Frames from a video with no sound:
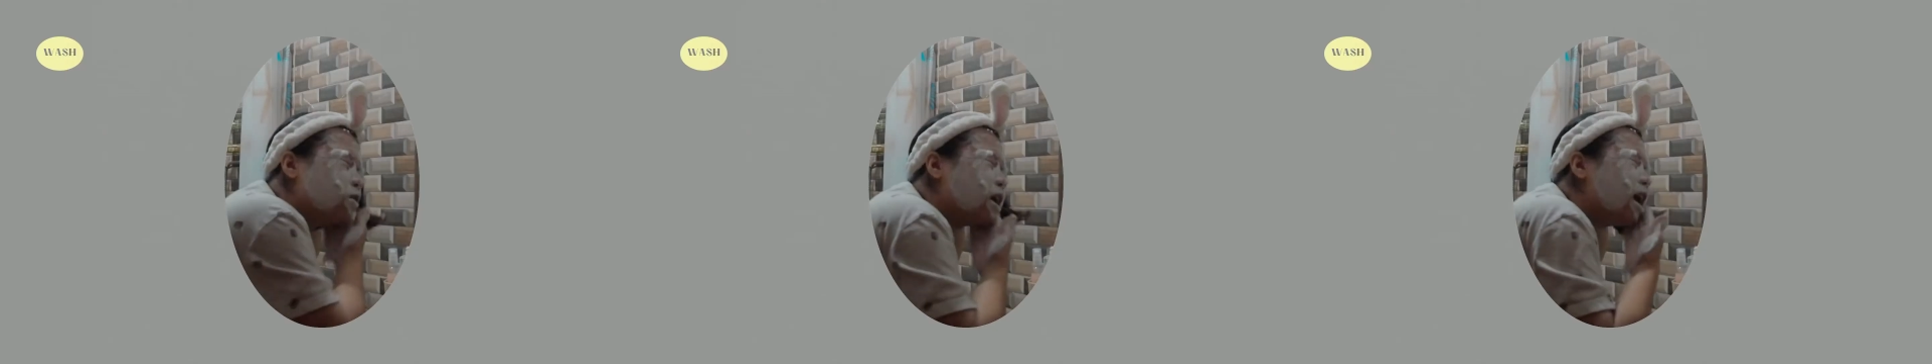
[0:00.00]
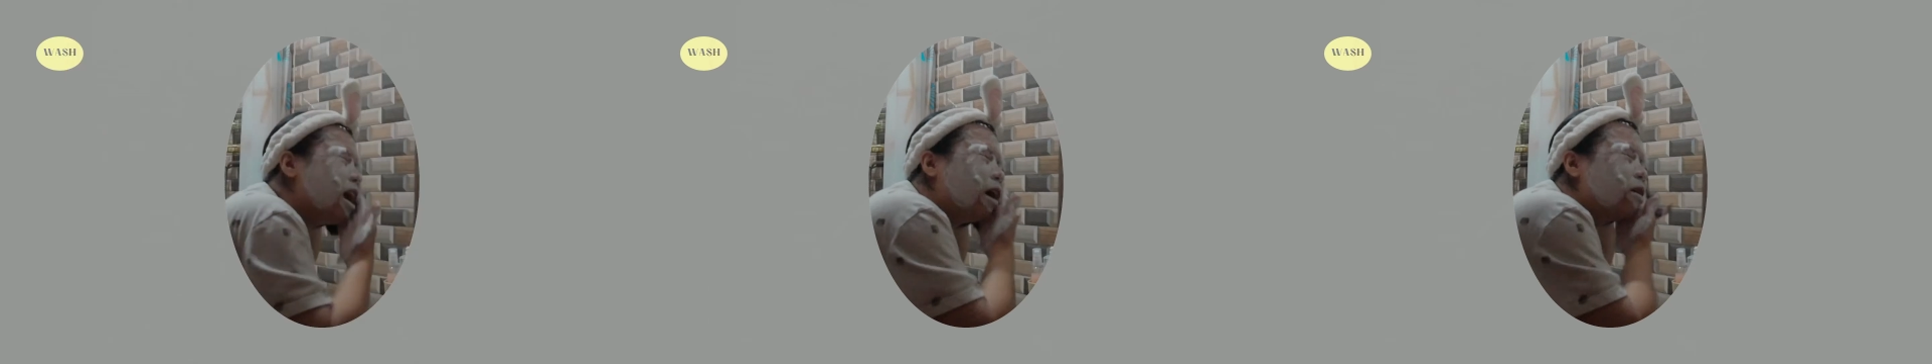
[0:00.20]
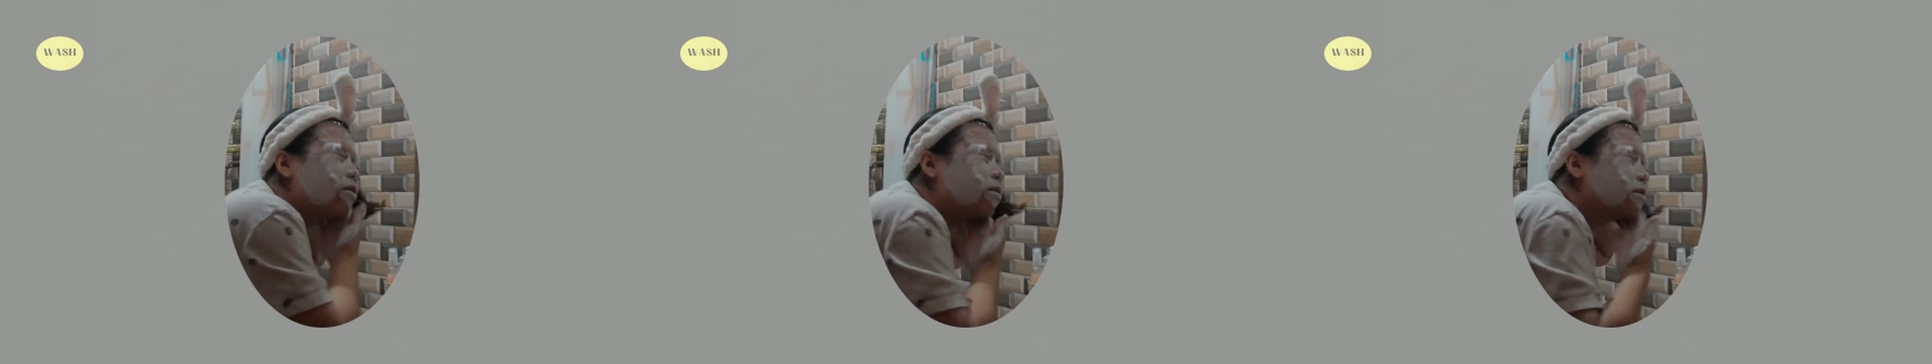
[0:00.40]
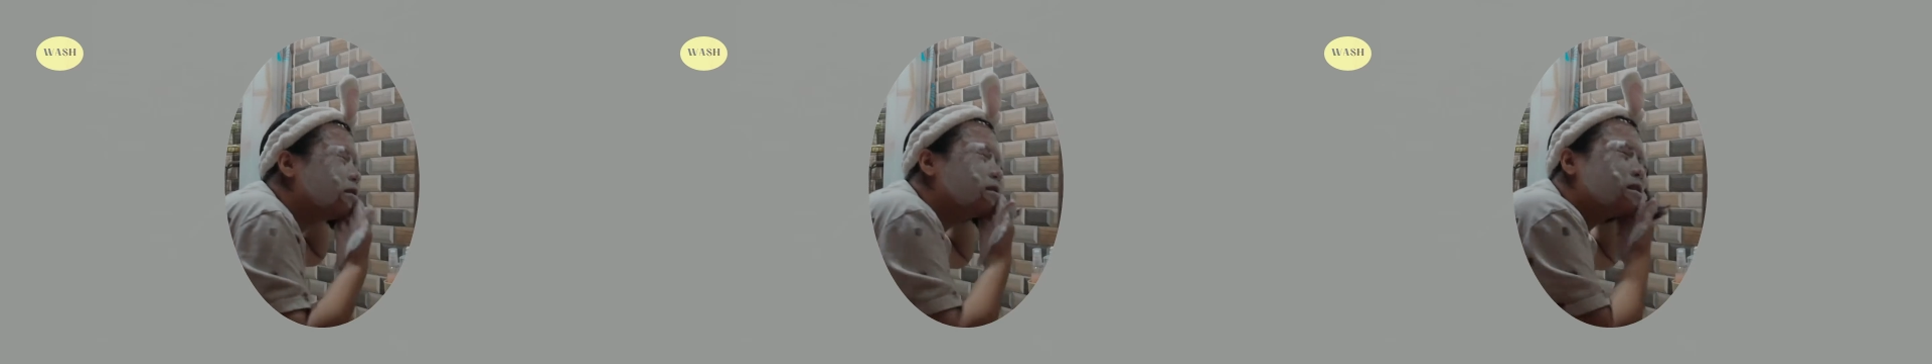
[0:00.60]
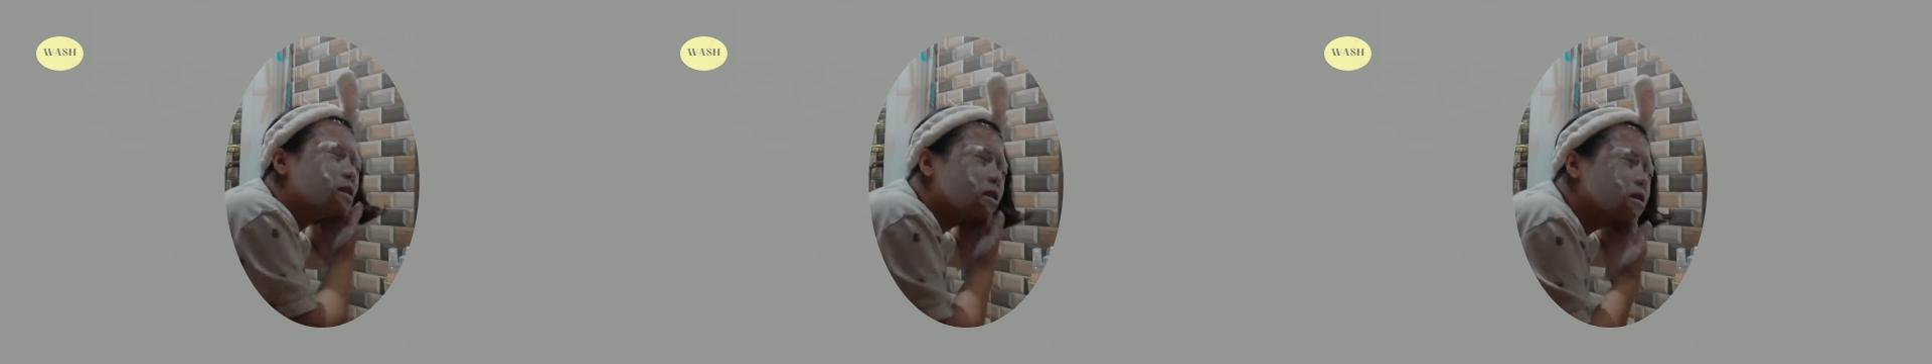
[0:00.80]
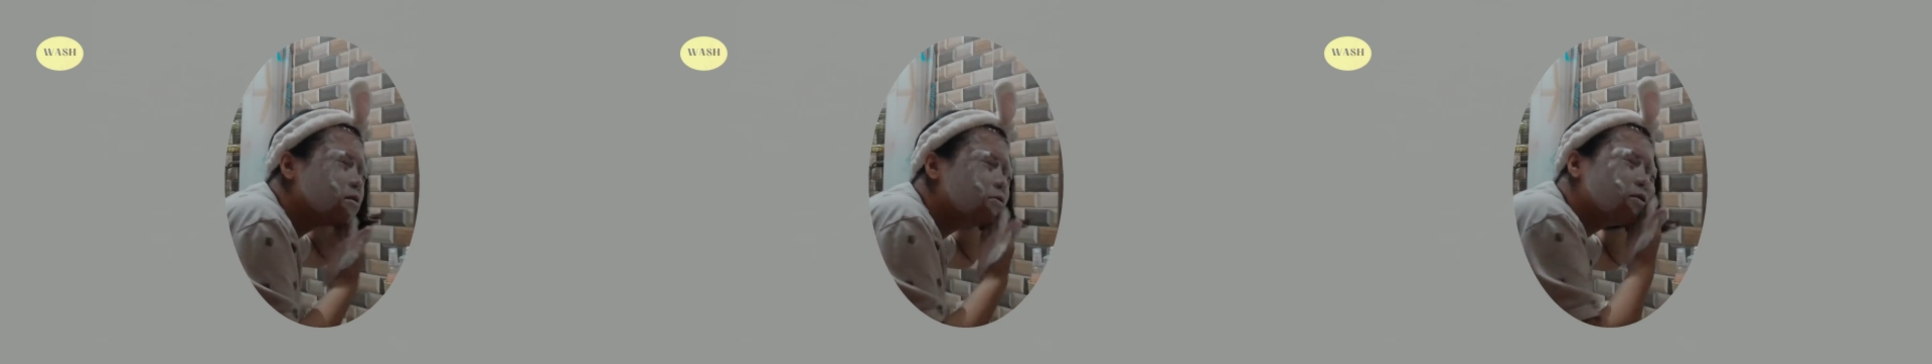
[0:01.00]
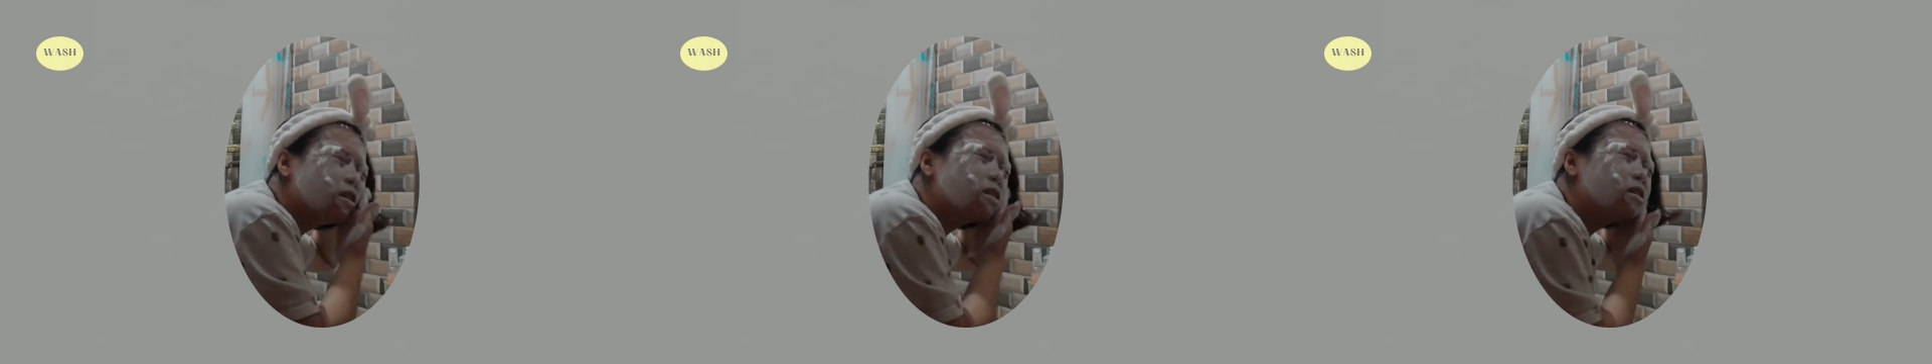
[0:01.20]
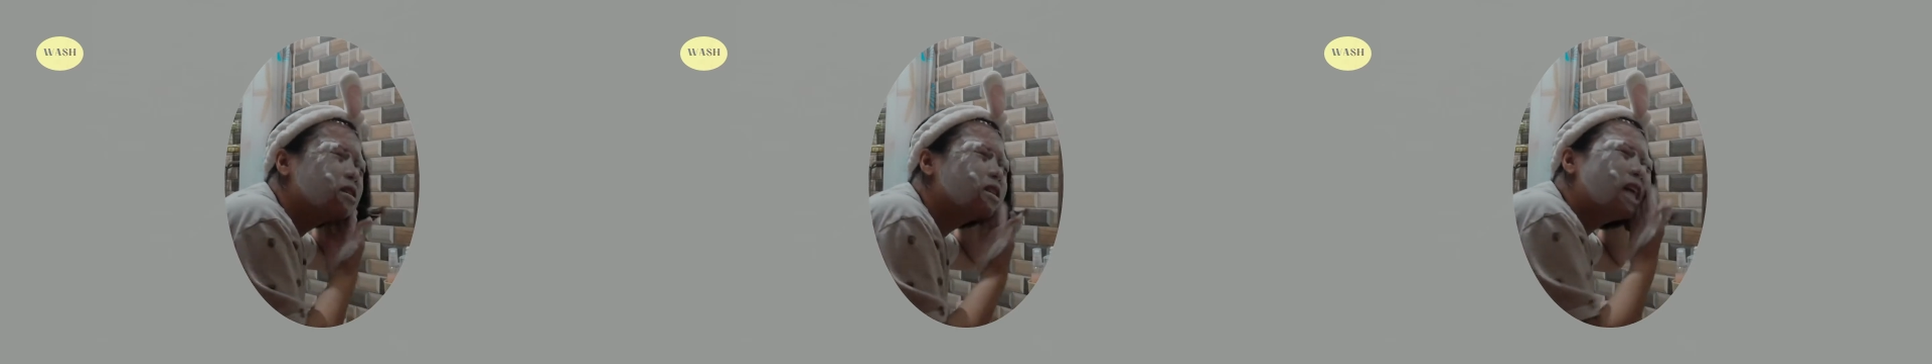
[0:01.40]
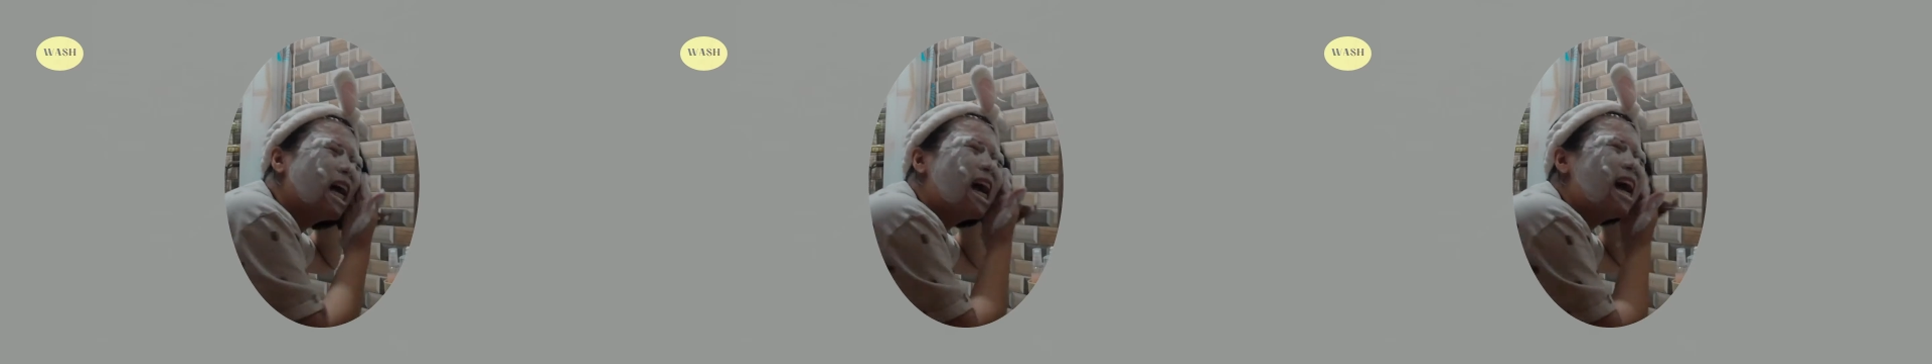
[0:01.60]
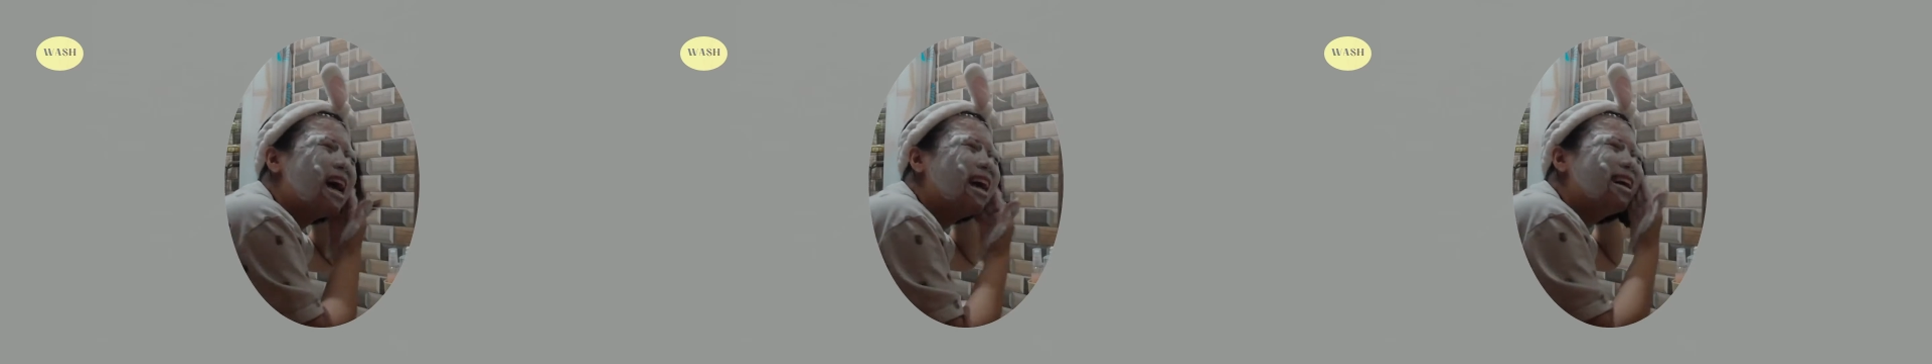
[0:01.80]
Wow, this feels
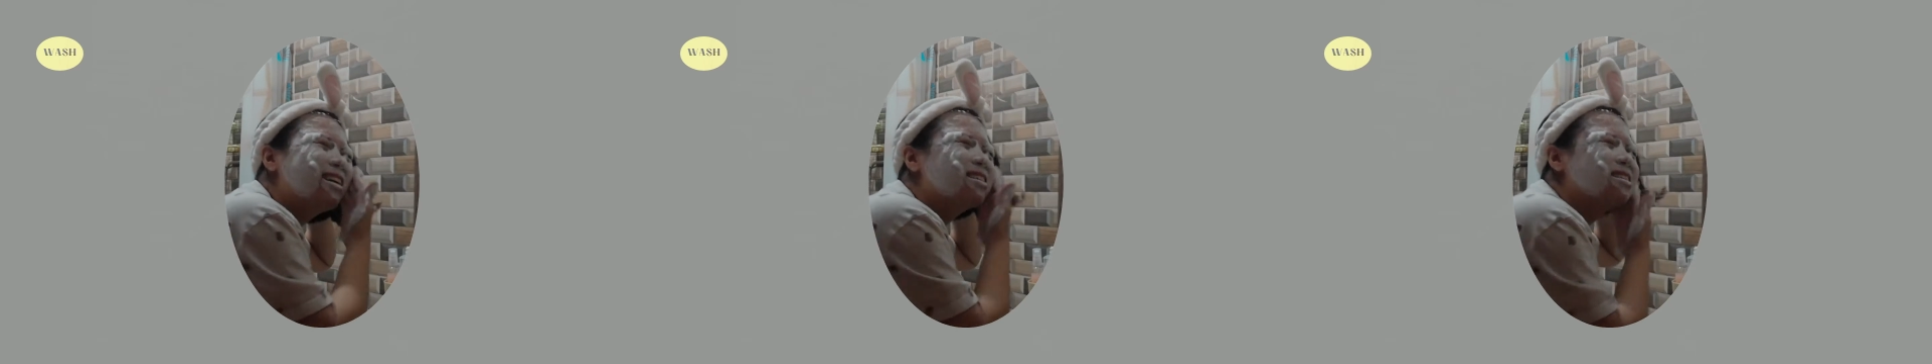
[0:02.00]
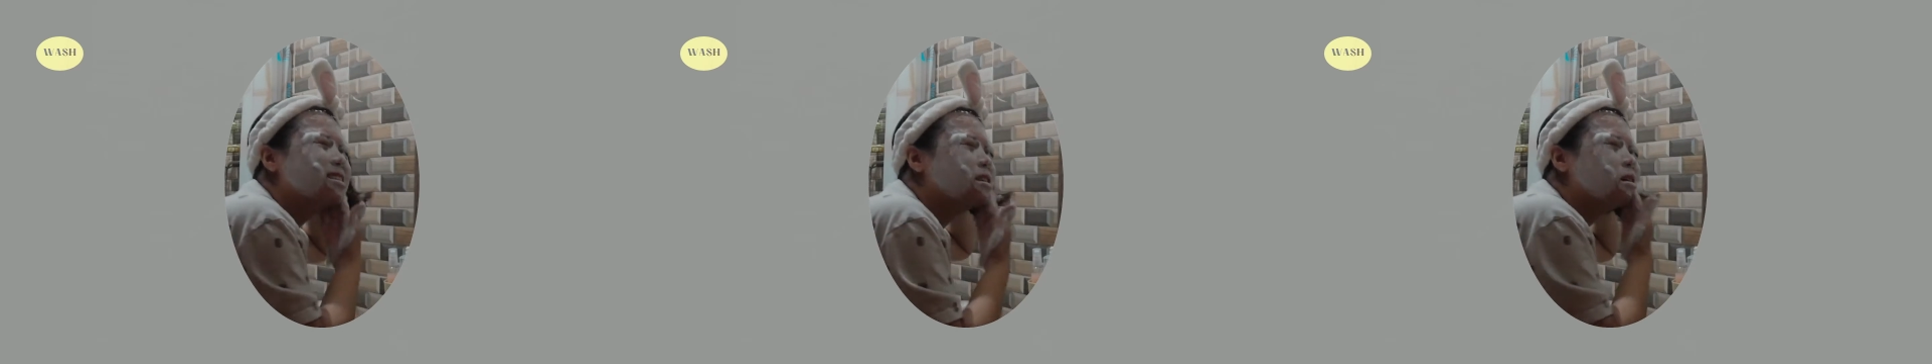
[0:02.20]
nice.